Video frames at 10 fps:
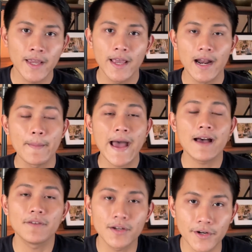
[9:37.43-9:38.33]
and I'm
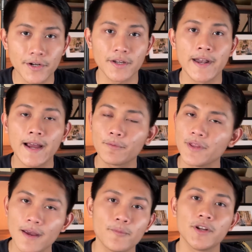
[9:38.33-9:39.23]
having her connect with
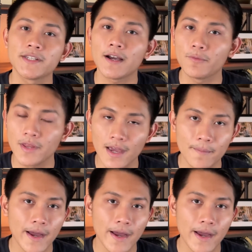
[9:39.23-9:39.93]
them, reach out with them.